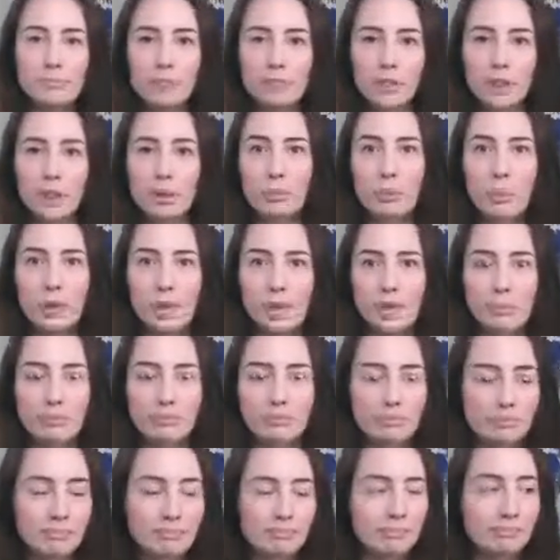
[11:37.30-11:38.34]
Good
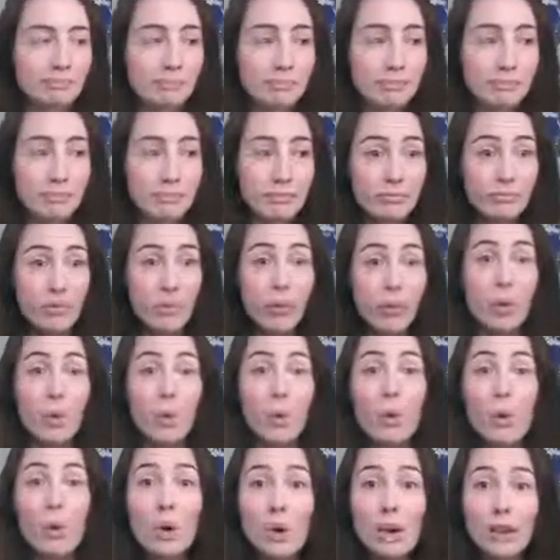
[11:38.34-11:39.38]
morning.
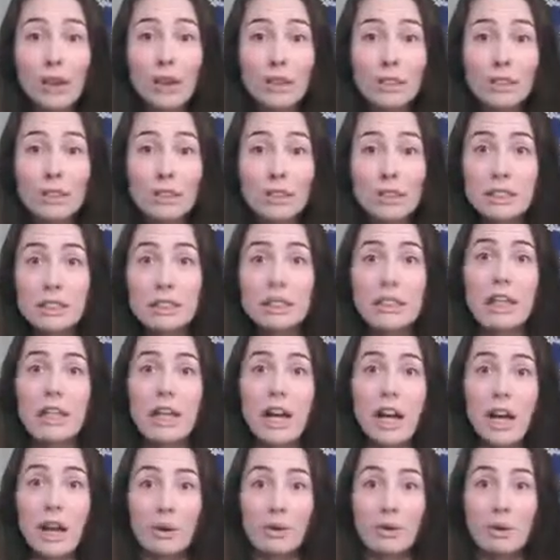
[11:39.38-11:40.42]
Or
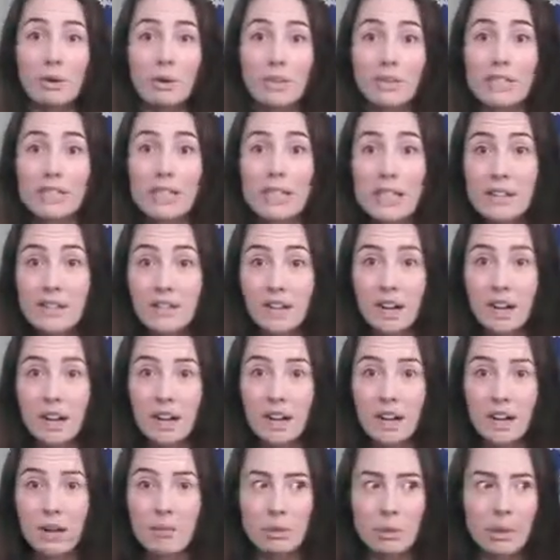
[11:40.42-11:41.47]
I would receive
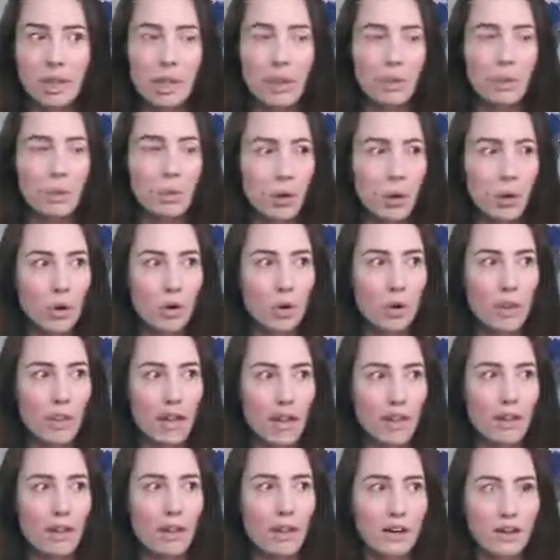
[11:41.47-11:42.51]
it and be like, whoa,
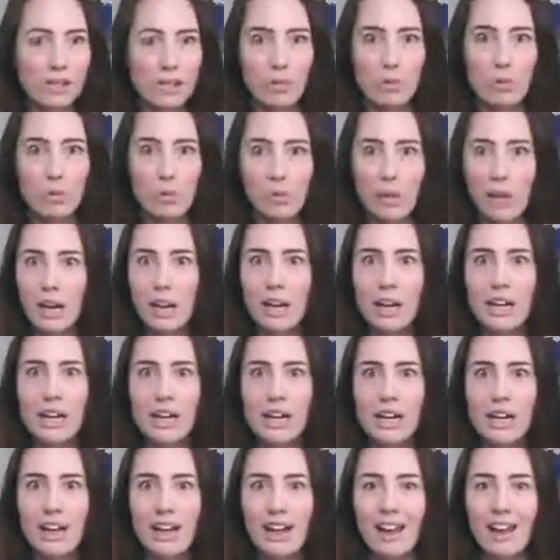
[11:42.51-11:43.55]
yeah, that's a great
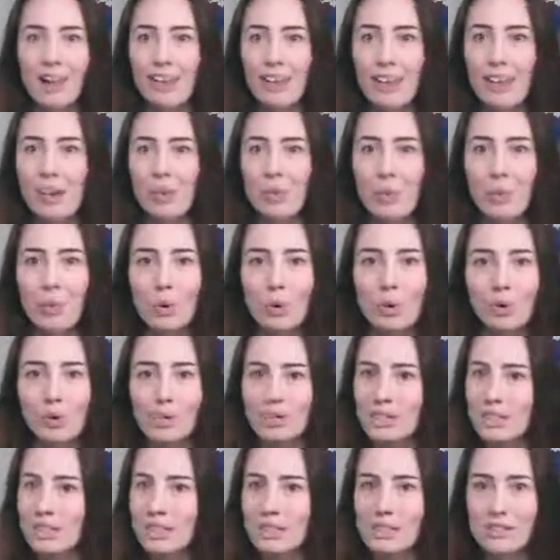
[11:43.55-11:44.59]
idea. And then I
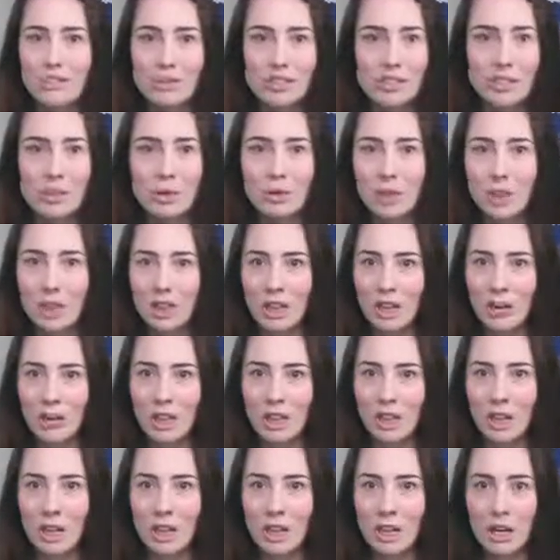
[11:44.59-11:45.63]
wouldn't do anything
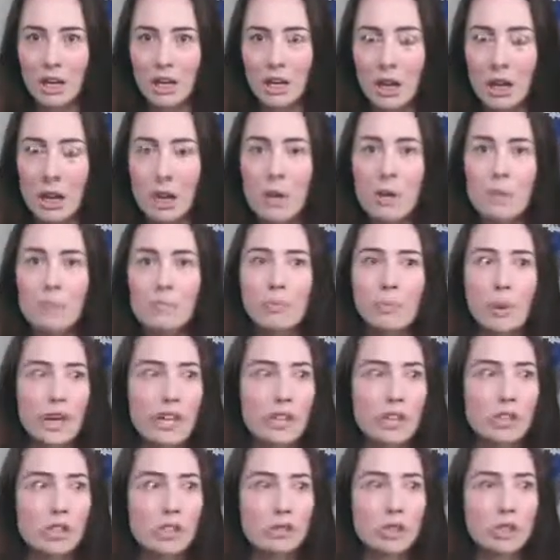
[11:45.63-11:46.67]
with it.
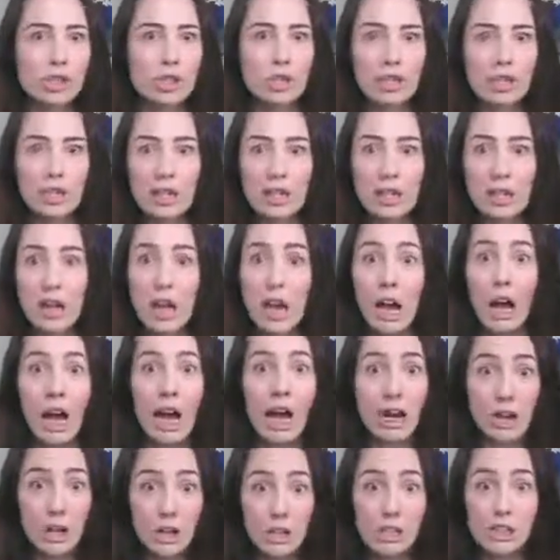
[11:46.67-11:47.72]
Right? So she
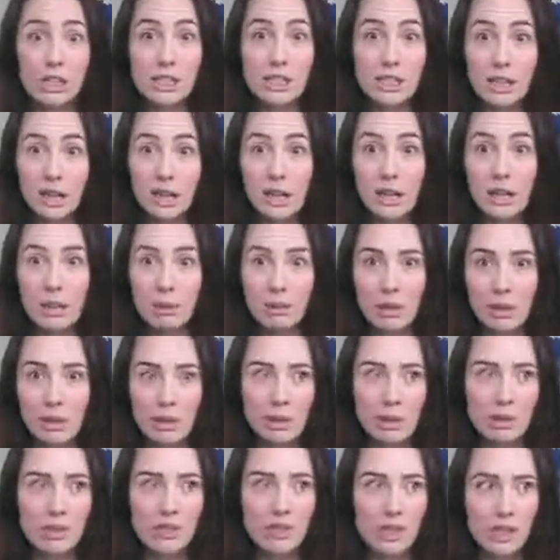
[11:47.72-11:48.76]
understandably
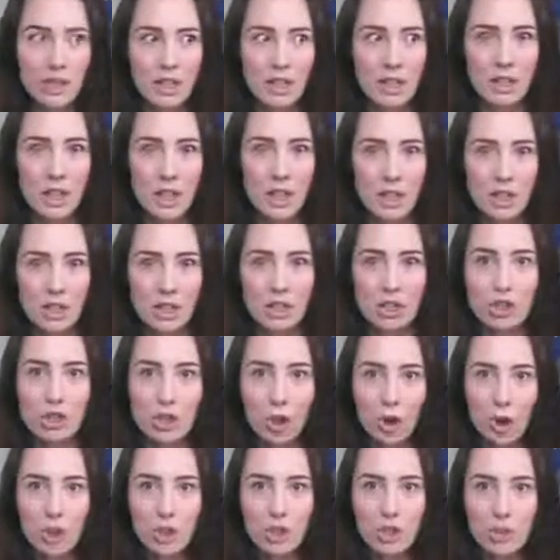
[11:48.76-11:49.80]
was feeling like it's
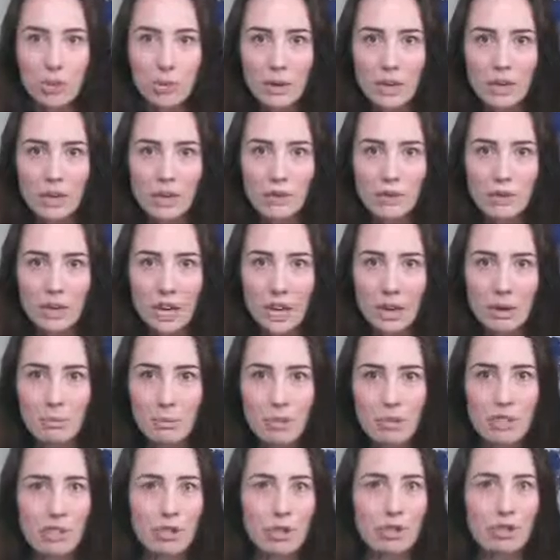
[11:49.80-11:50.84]
totally a waste of time
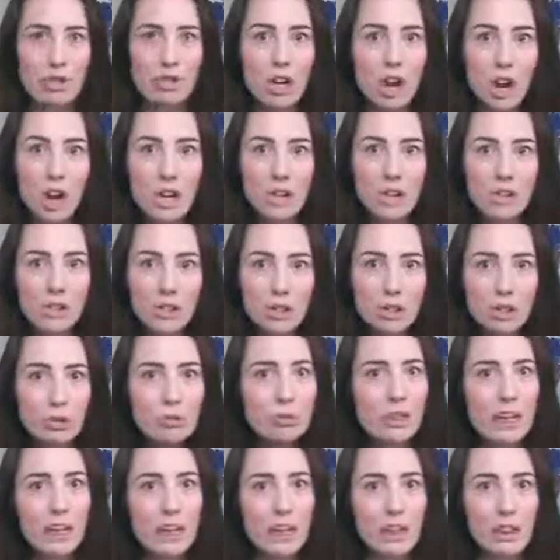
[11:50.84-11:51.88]
because you're not even
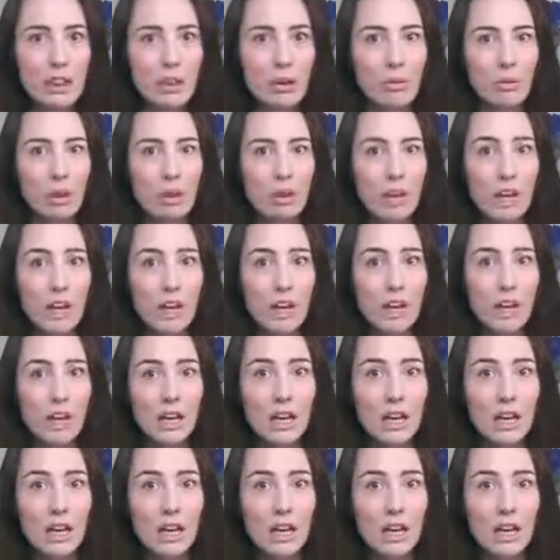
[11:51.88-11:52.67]
doing anything with it.